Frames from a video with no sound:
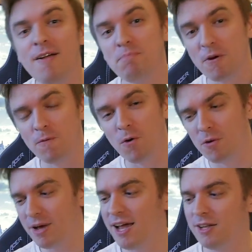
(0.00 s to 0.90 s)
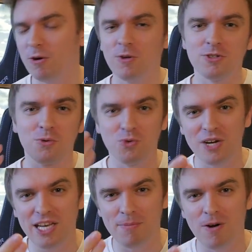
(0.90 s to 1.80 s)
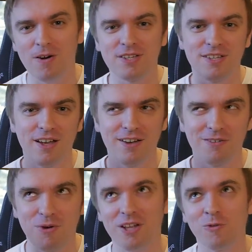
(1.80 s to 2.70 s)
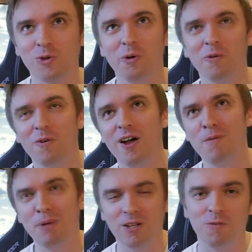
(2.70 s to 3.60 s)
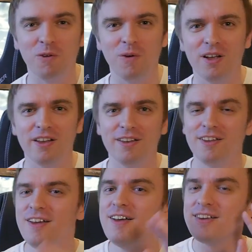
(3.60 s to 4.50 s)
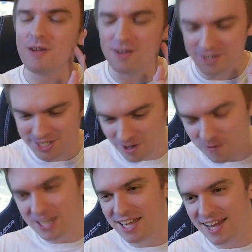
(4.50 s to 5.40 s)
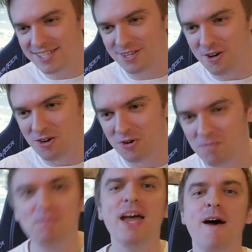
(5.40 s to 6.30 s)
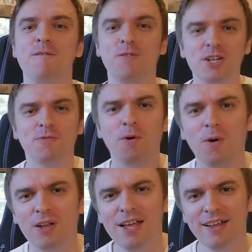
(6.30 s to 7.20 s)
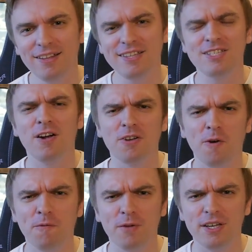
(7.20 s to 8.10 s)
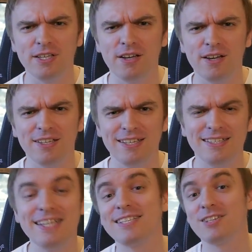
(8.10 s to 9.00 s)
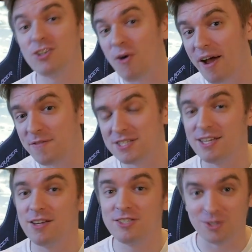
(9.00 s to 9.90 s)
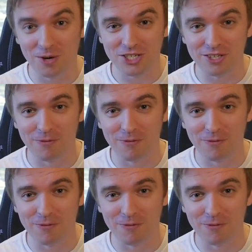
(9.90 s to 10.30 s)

perform, and also Greedy Marks and Grand Theft Auto 5, Battlefield 1 and stuff like that. So yeah, first of all, let's start off with the disk drives, the storage